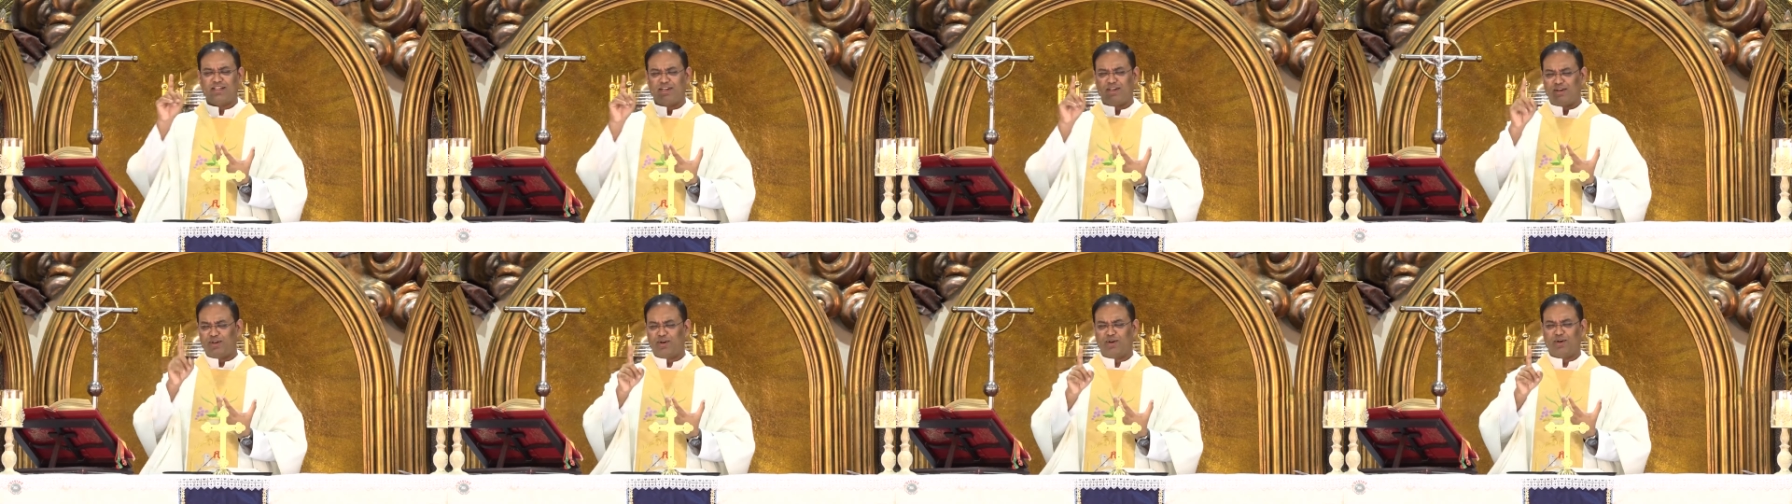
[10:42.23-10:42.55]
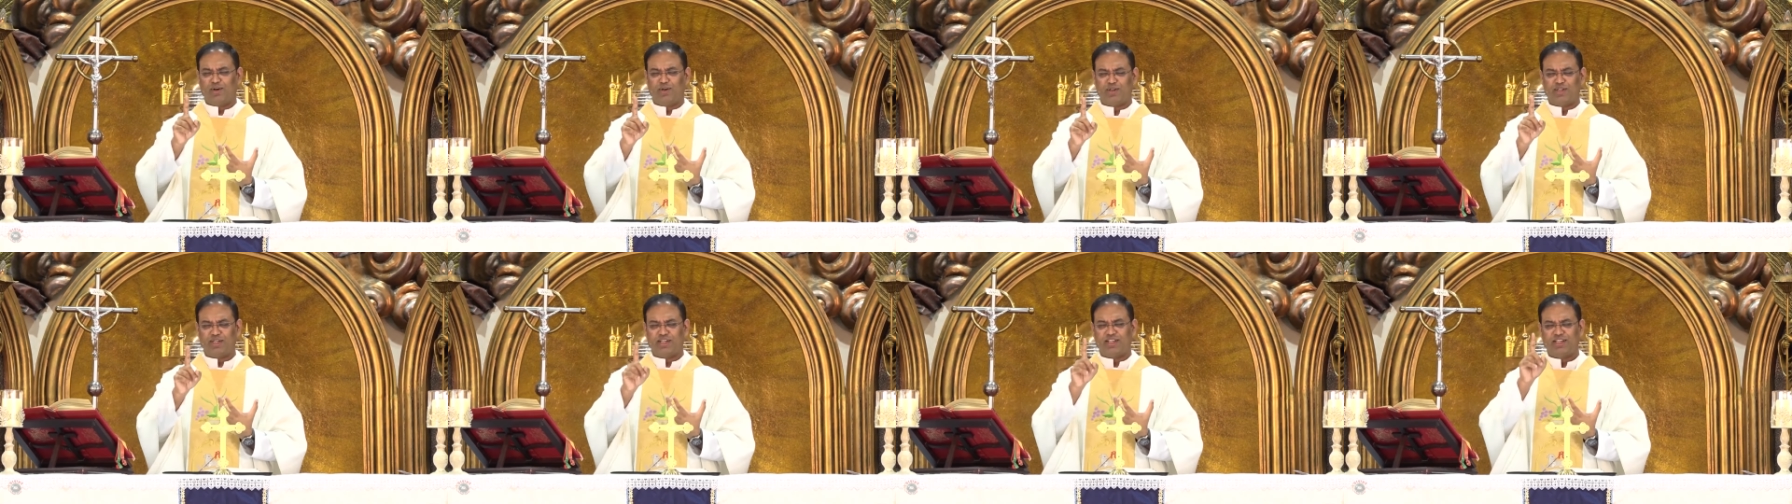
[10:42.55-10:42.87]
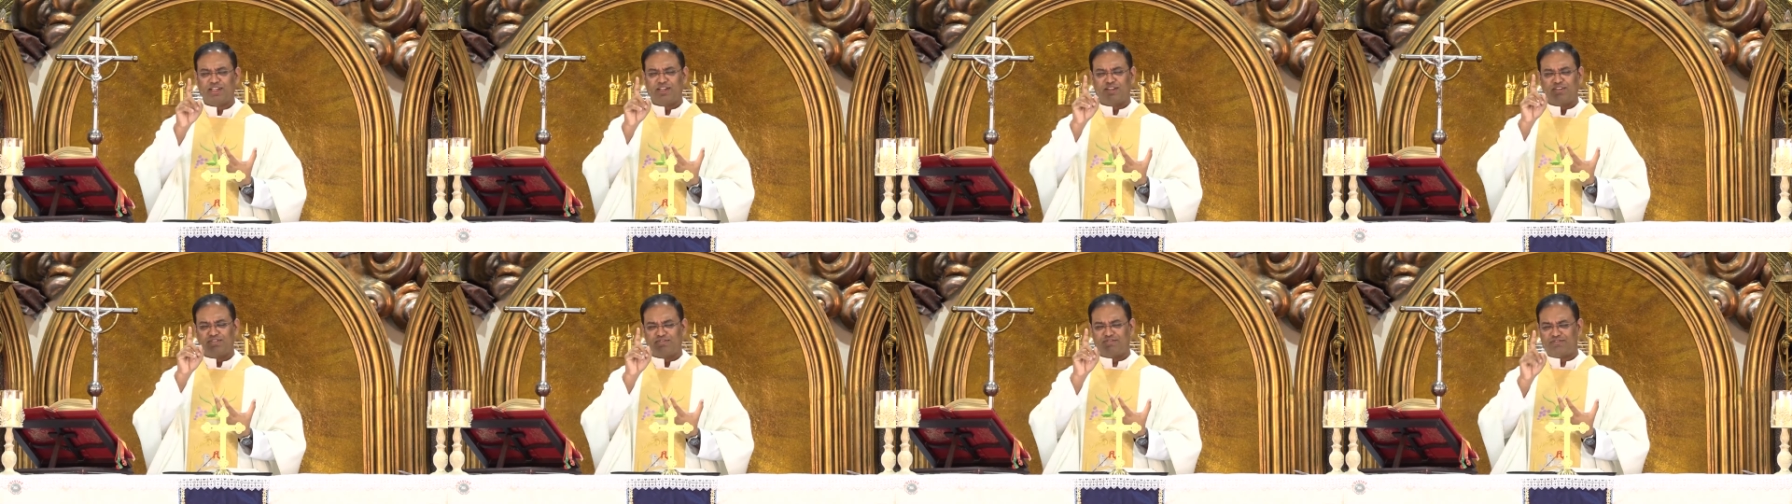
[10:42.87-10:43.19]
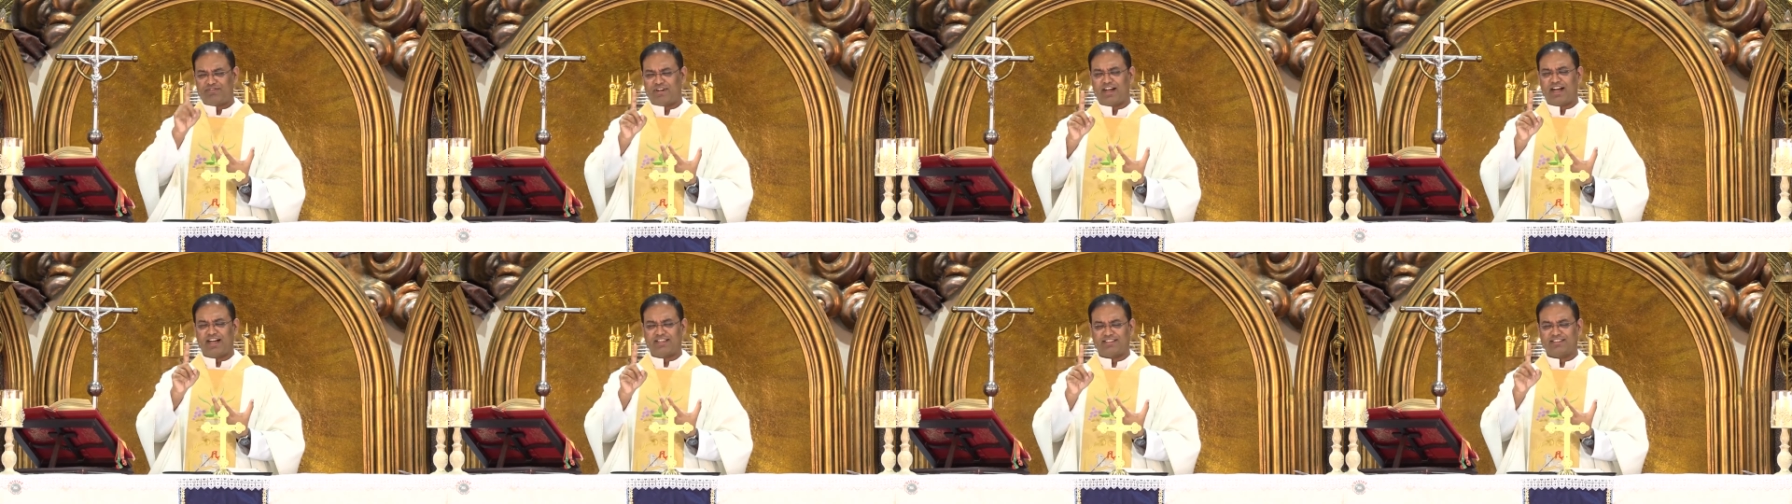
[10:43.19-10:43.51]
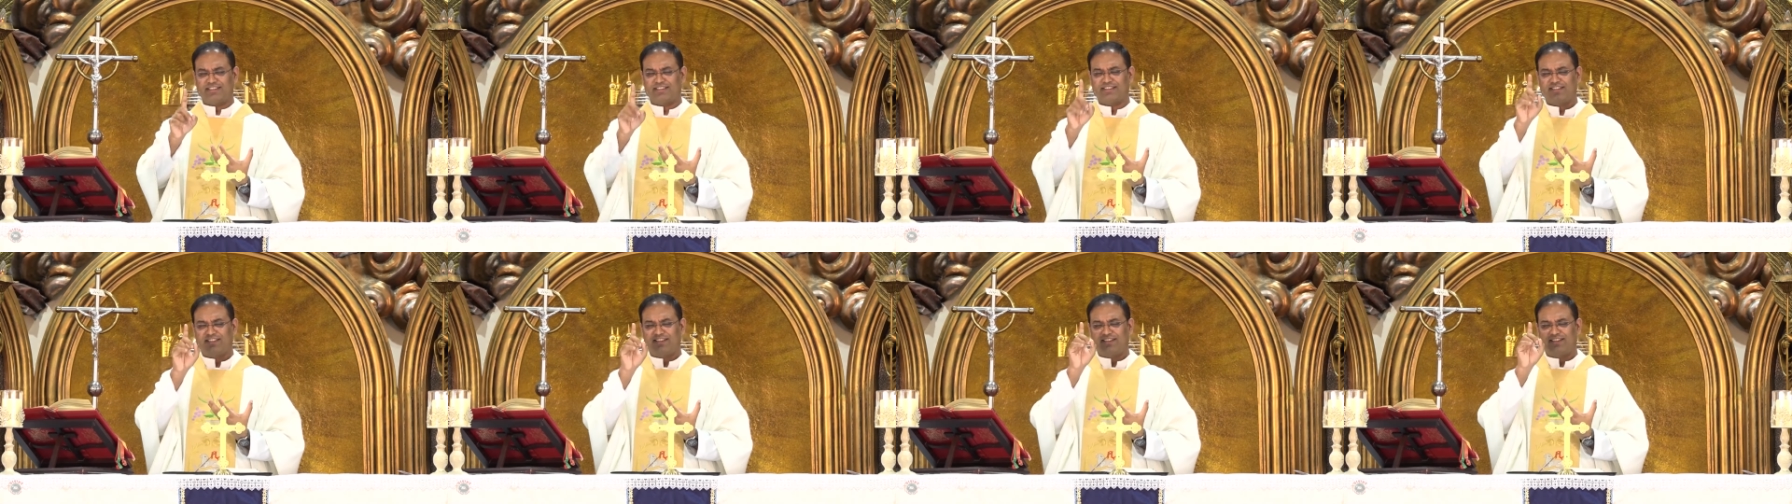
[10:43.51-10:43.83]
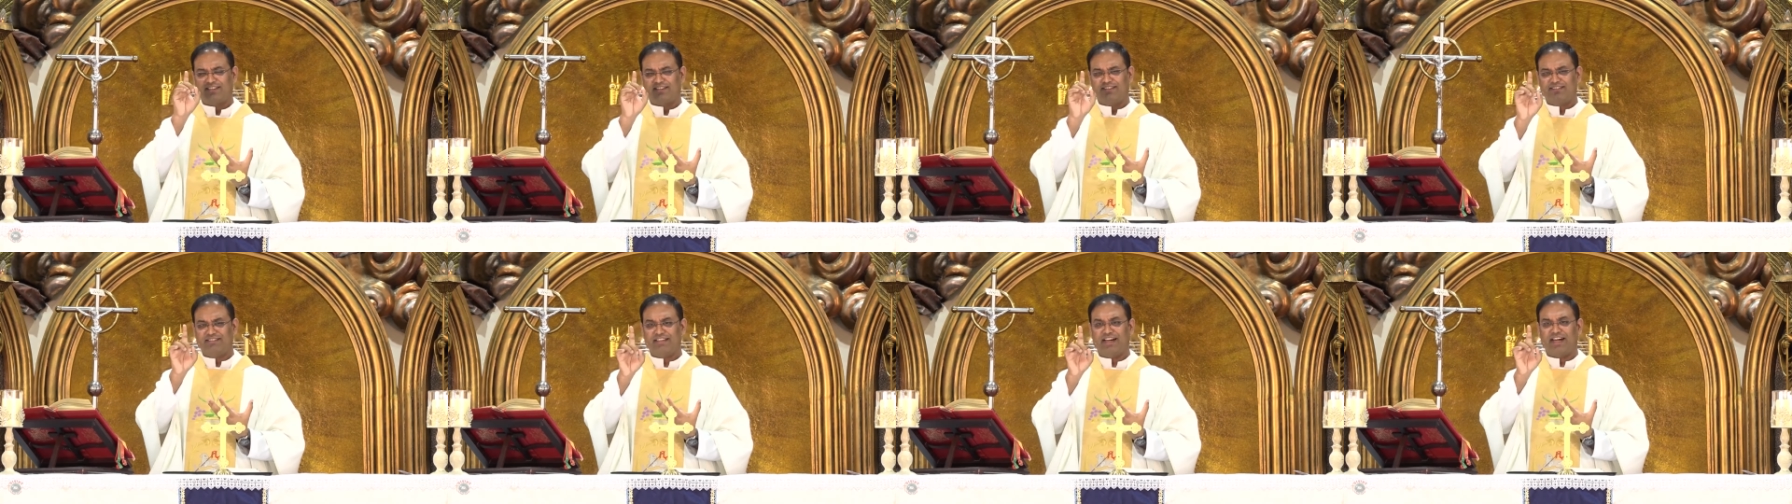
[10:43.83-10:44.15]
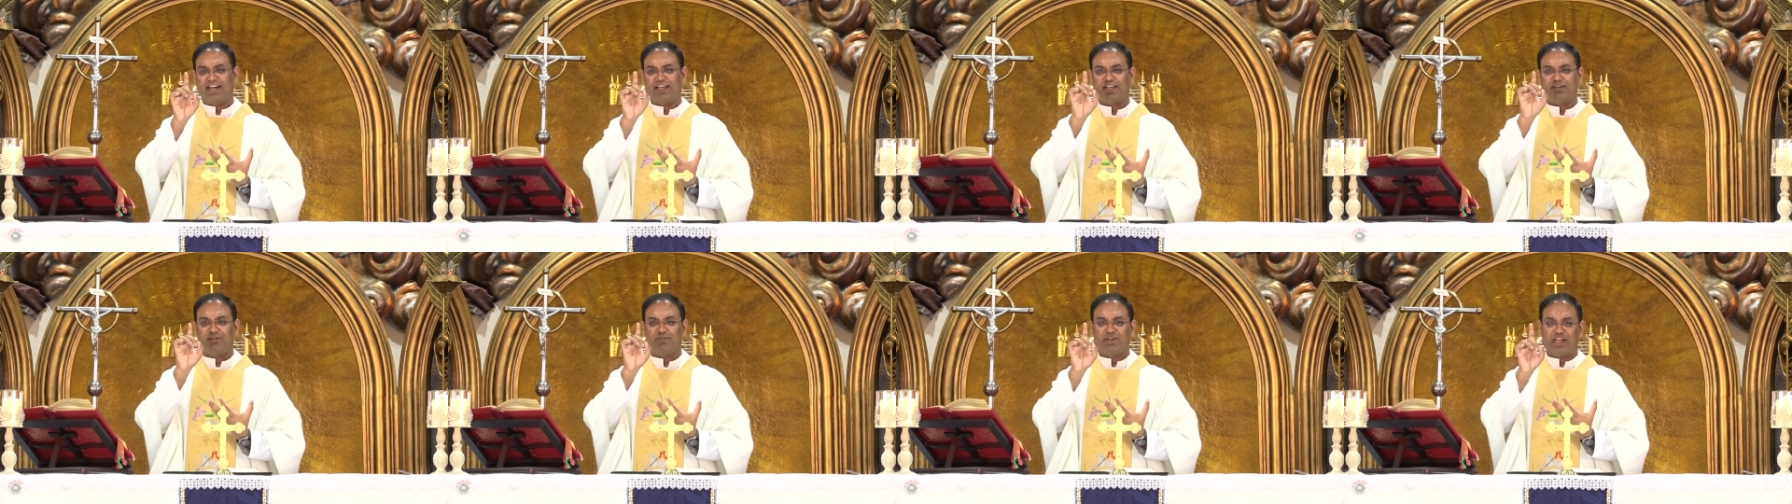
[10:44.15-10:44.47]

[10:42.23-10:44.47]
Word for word: Lord, Father, thy